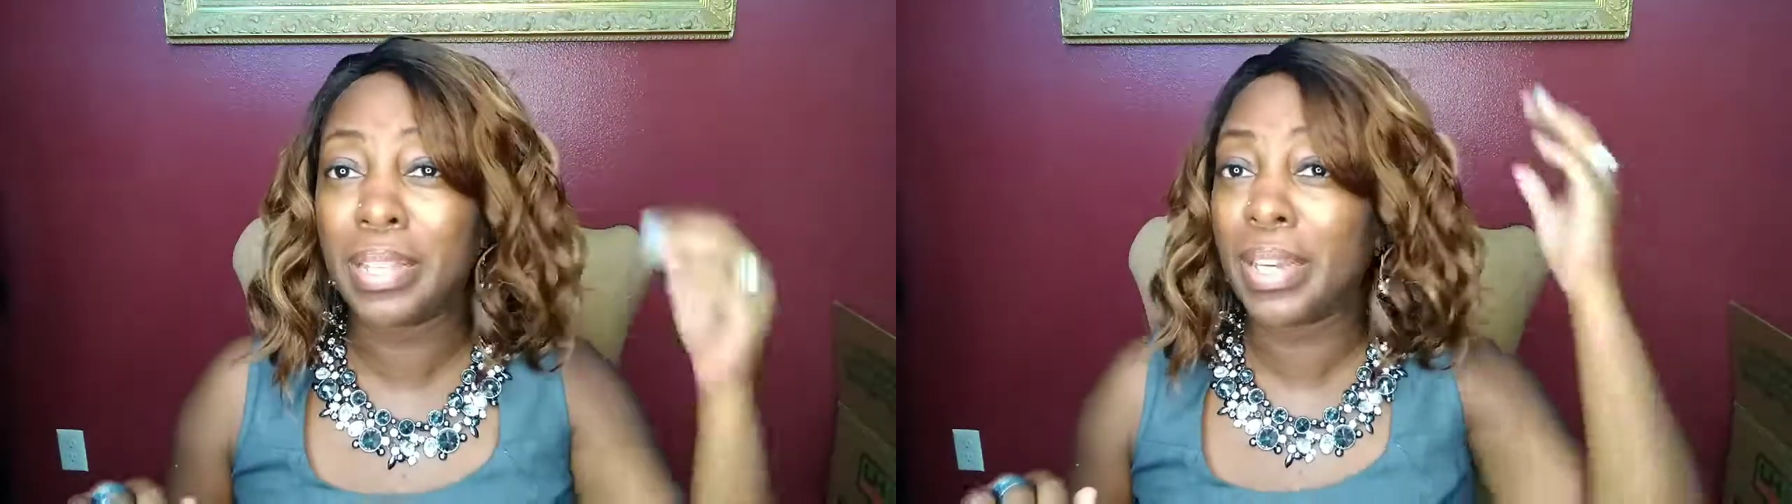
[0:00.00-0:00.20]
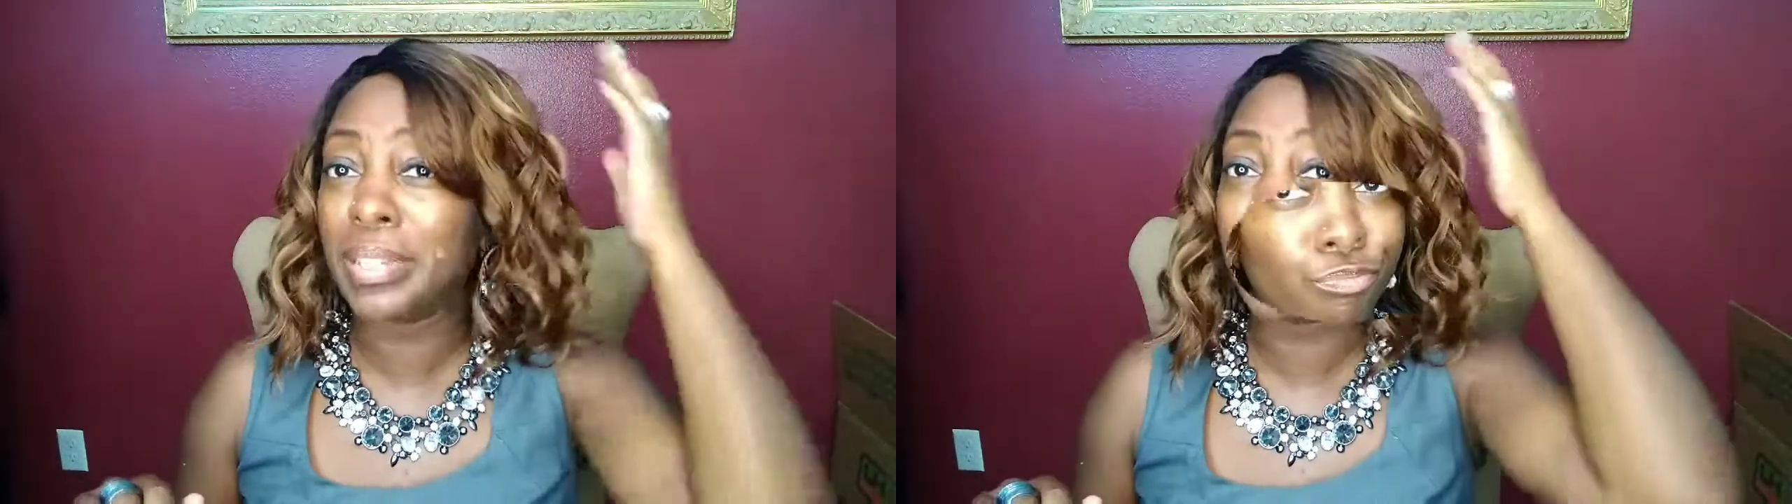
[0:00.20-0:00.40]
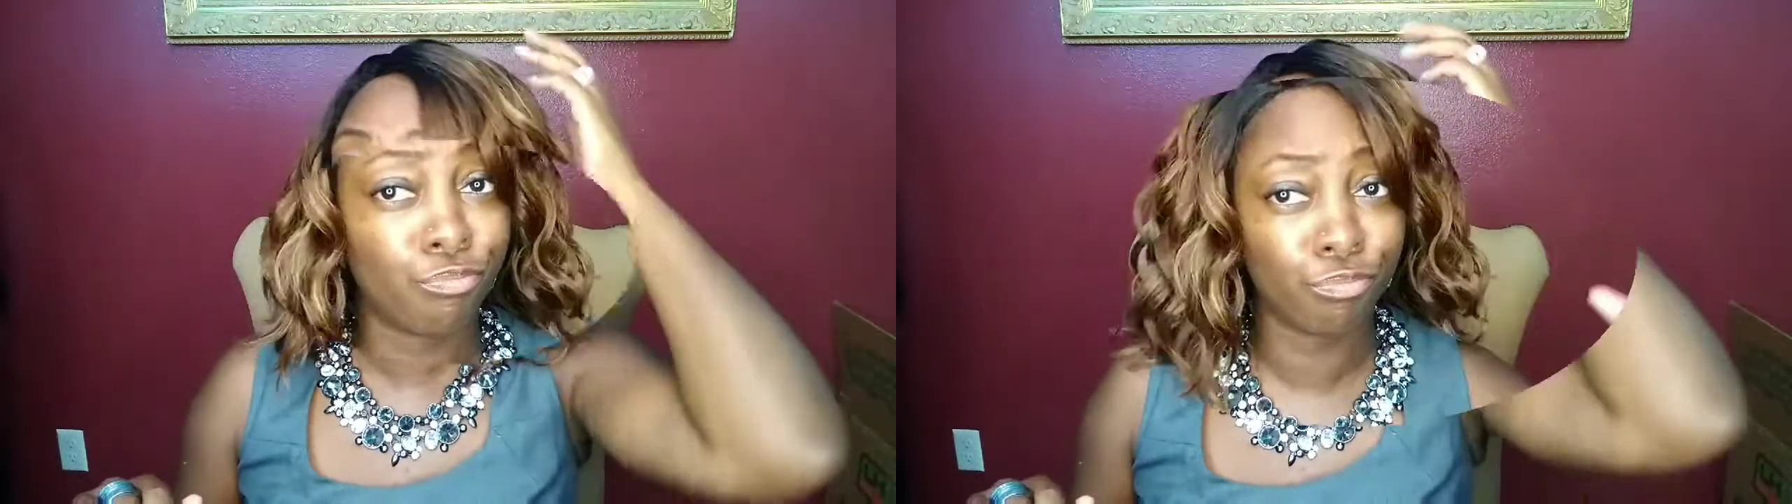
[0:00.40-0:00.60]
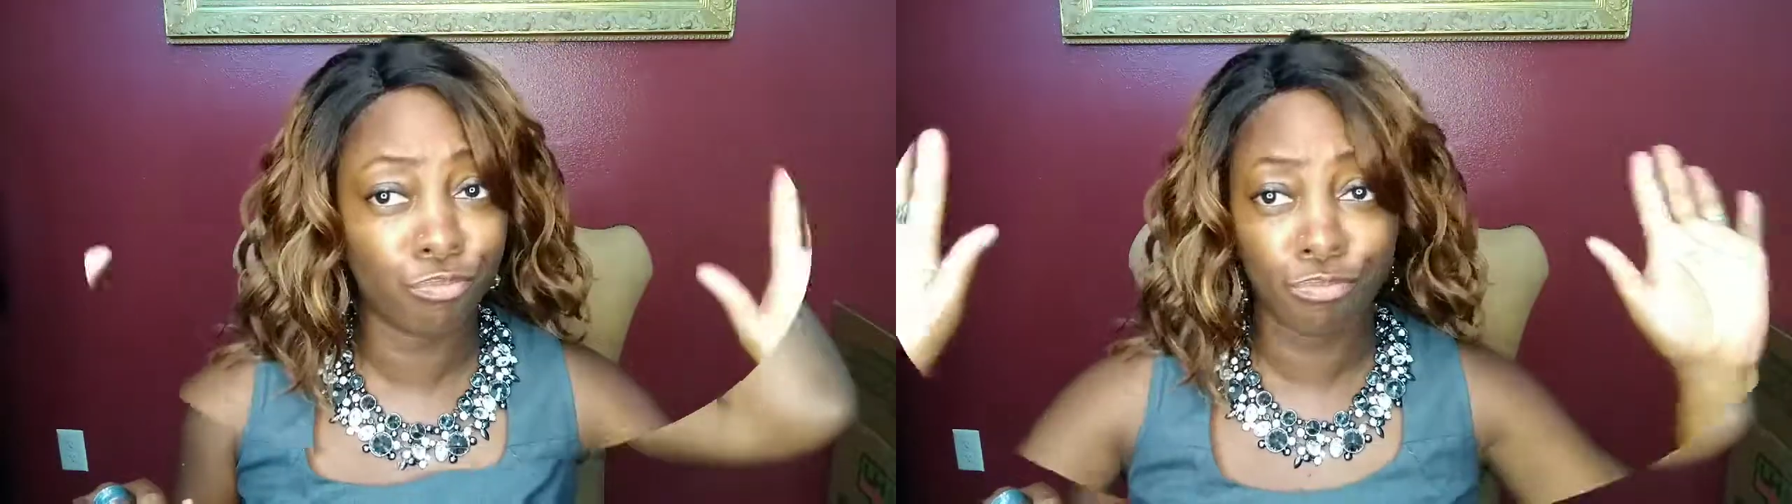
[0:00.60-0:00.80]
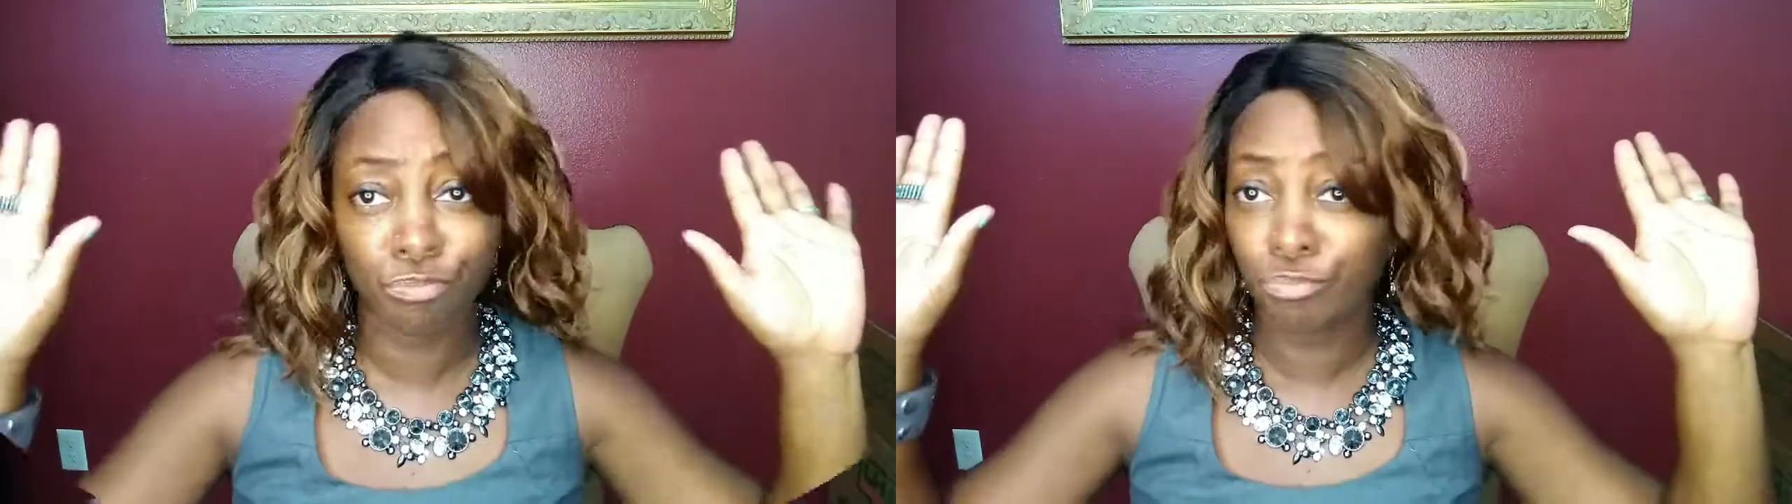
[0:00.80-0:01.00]
like
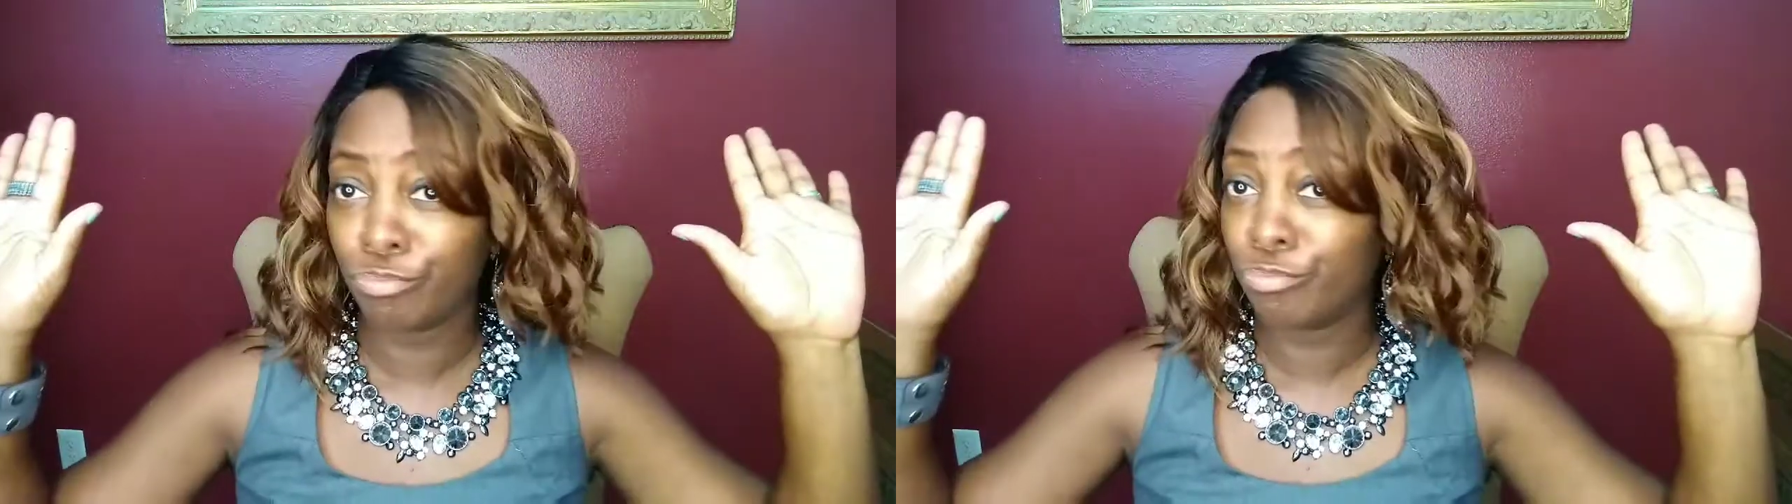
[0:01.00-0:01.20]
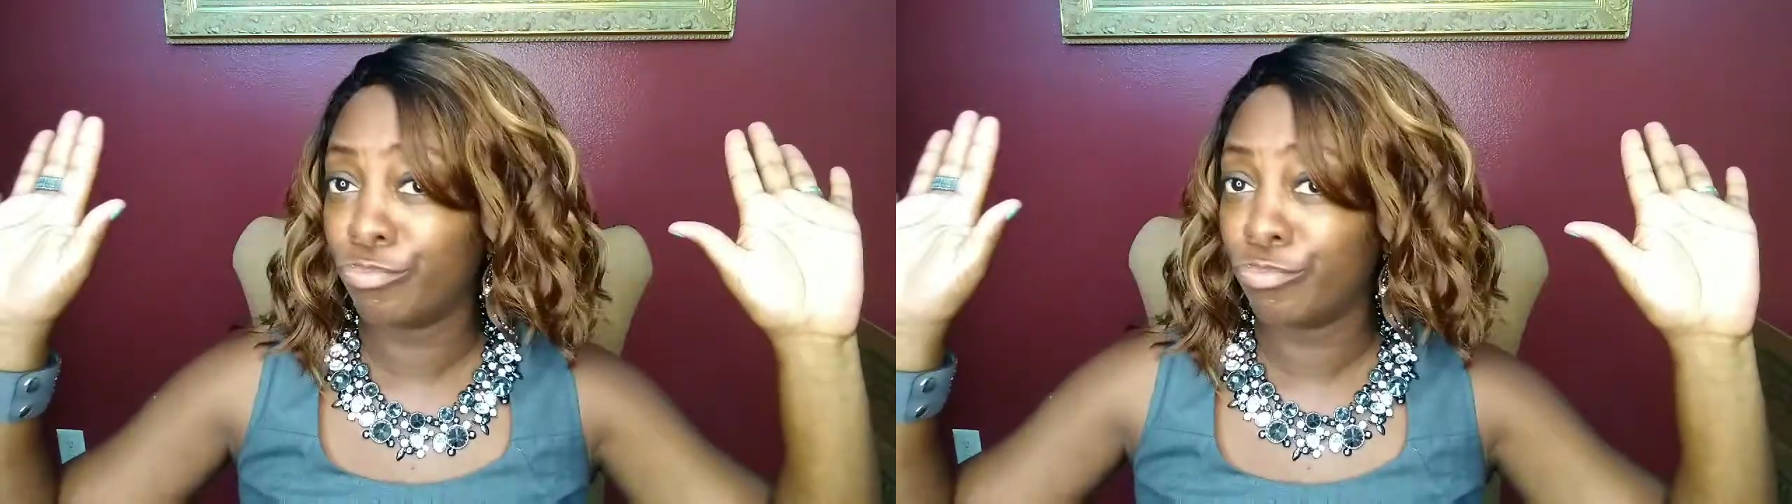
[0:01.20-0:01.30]
seriously,